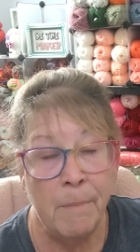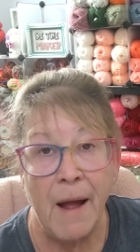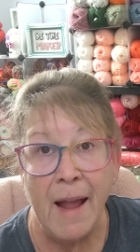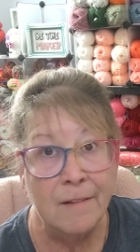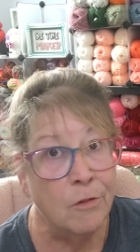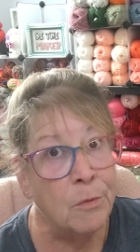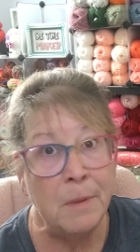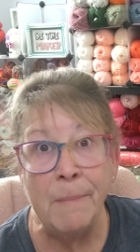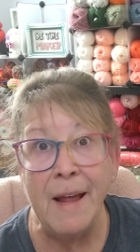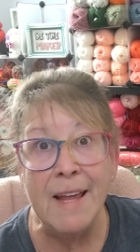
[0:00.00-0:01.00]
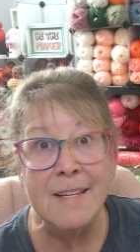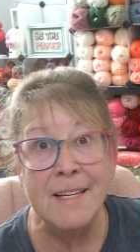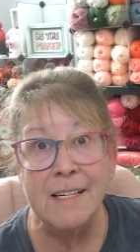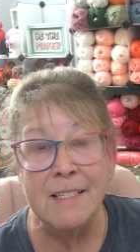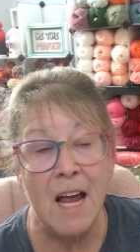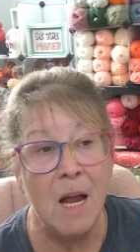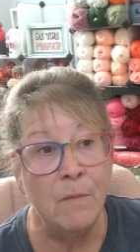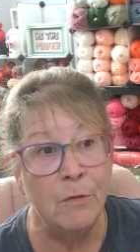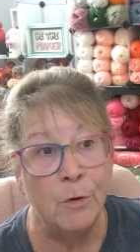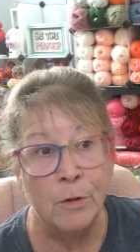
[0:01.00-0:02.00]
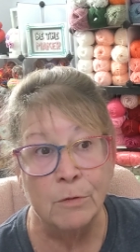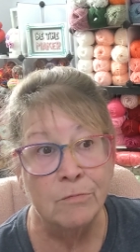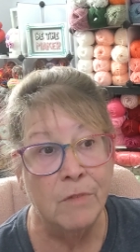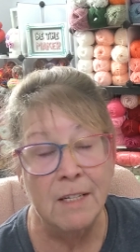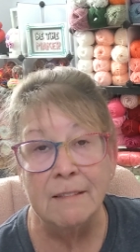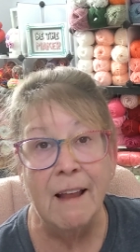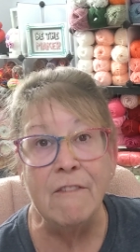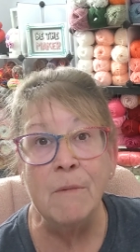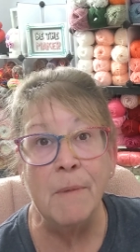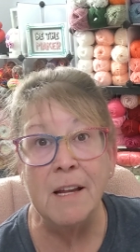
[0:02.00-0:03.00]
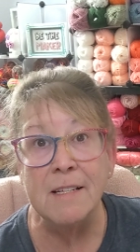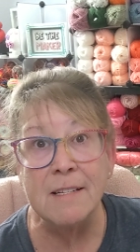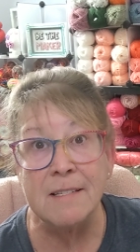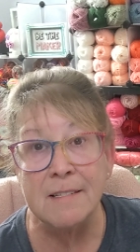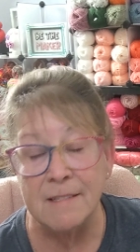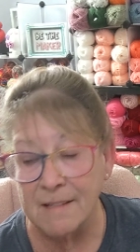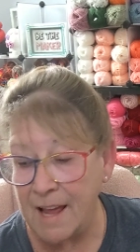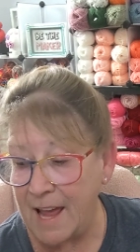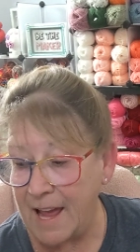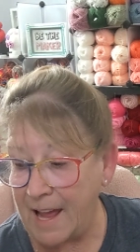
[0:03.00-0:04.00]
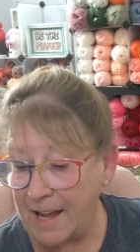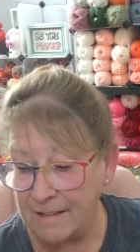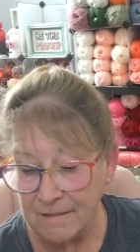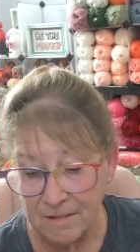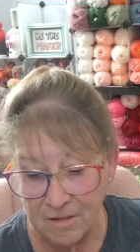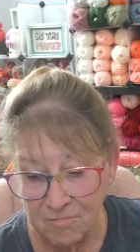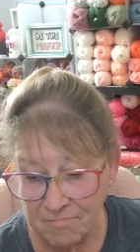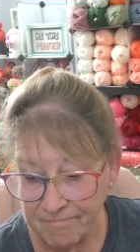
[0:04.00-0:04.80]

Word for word: buy it three bags at a time for 11 bucks and